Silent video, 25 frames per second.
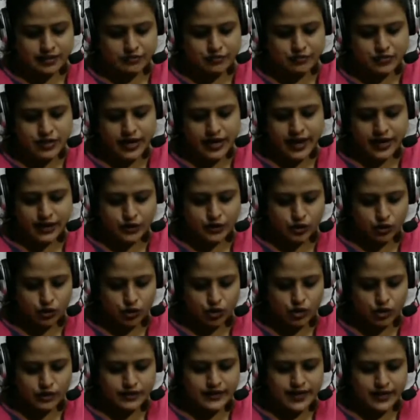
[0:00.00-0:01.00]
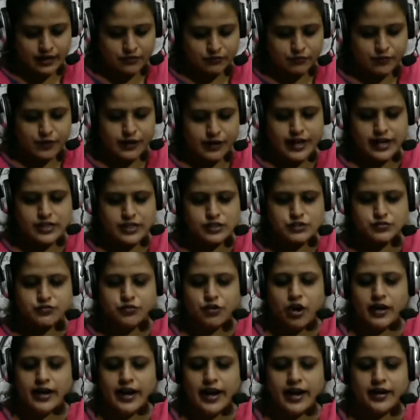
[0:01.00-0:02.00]
if they had told that Phileas
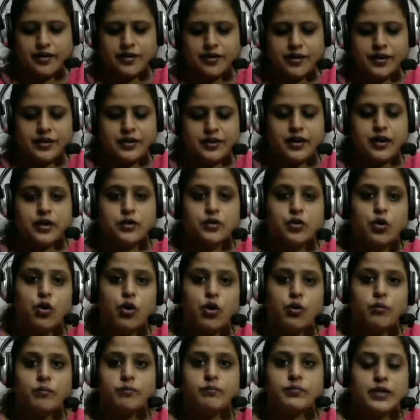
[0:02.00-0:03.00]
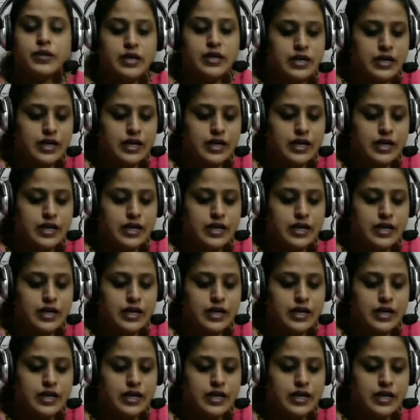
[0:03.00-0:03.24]
Fogg had returned home.